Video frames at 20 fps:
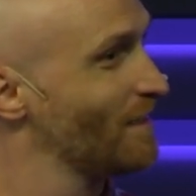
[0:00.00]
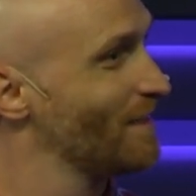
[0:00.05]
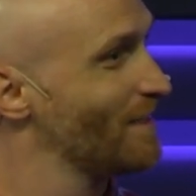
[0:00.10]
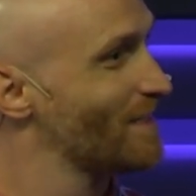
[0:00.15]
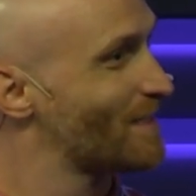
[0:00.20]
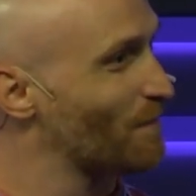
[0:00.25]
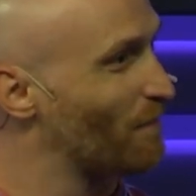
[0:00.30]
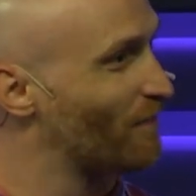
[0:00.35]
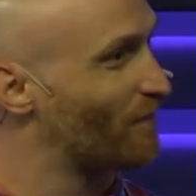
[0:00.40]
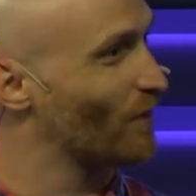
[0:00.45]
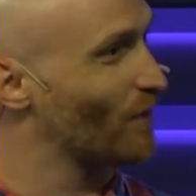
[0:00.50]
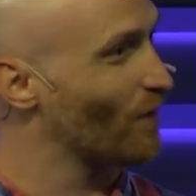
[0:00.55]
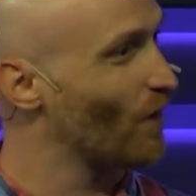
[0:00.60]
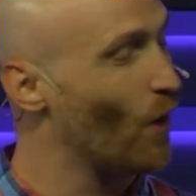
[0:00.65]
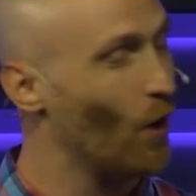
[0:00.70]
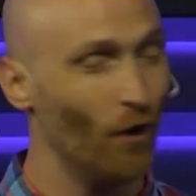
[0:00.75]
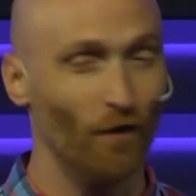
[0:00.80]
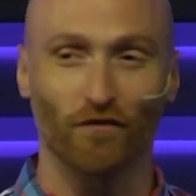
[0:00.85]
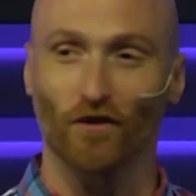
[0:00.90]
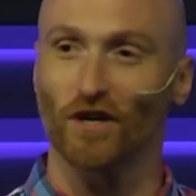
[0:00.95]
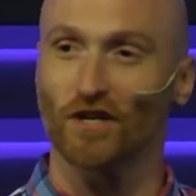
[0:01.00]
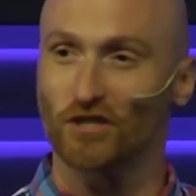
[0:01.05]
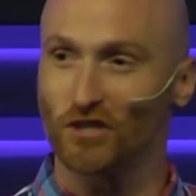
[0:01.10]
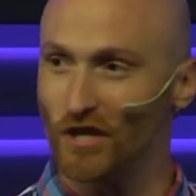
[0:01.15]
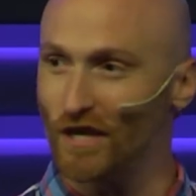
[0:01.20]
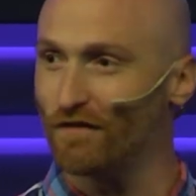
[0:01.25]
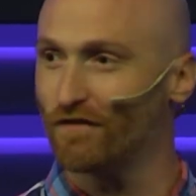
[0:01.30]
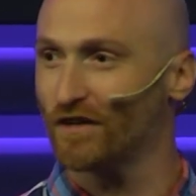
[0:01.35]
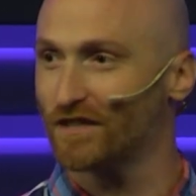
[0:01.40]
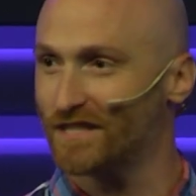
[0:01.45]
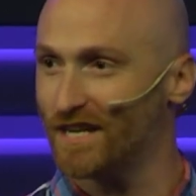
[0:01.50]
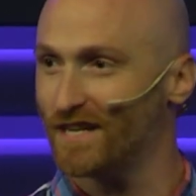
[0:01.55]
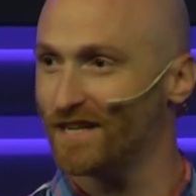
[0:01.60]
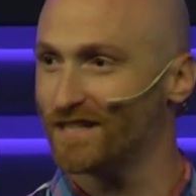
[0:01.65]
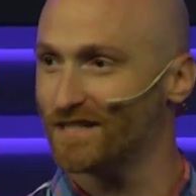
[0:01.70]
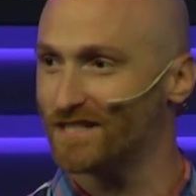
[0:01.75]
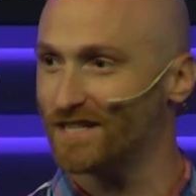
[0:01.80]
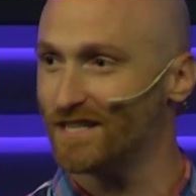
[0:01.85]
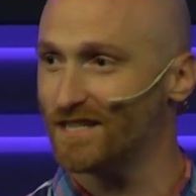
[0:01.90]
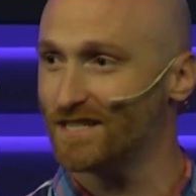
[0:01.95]
some of your overachiever
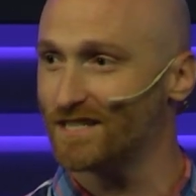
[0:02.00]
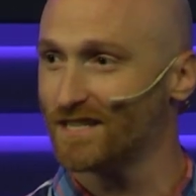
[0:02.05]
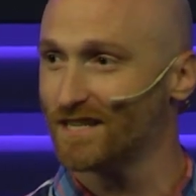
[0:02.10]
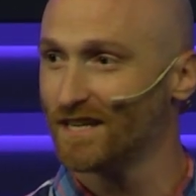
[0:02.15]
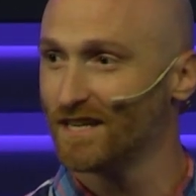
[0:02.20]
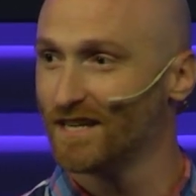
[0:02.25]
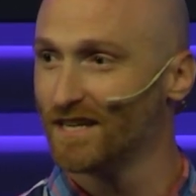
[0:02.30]
tendencies,